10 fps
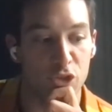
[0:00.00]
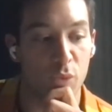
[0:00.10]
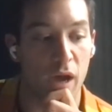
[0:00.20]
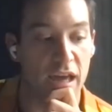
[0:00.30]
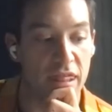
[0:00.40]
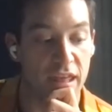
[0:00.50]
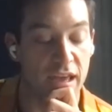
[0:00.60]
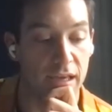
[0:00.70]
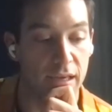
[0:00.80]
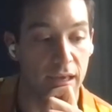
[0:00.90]
which is why I
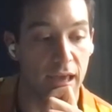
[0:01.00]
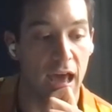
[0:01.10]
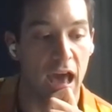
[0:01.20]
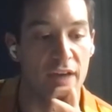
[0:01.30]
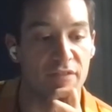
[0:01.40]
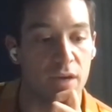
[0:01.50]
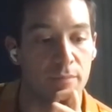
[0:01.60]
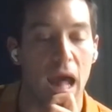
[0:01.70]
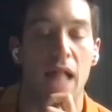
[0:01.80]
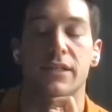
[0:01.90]
think having a
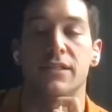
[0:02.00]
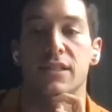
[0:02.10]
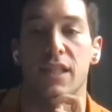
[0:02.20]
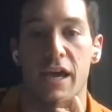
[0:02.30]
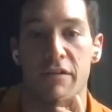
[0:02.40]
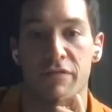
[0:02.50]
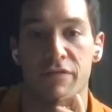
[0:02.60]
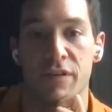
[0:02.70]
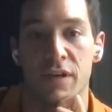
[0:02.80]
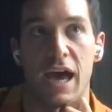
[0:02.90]
balanced
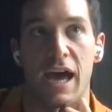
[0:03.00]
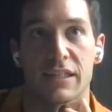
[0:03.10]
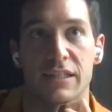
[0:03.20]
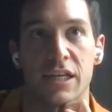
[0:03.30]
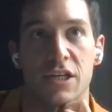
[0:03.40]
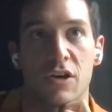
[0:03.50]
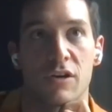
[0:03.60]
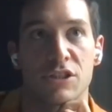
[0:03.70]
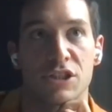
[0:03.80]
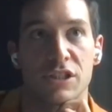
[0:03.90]
life that
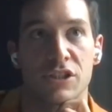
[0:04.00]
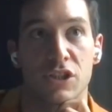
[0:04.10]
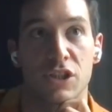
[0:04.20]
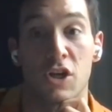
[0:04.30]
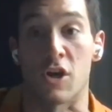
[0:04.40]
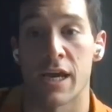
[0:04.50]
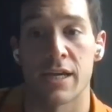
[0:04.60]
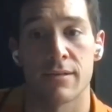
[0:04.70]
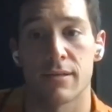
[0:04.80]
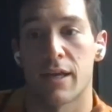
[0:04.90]
encourages
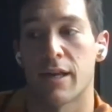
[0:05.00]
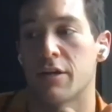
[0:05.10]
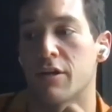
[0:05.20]
learning and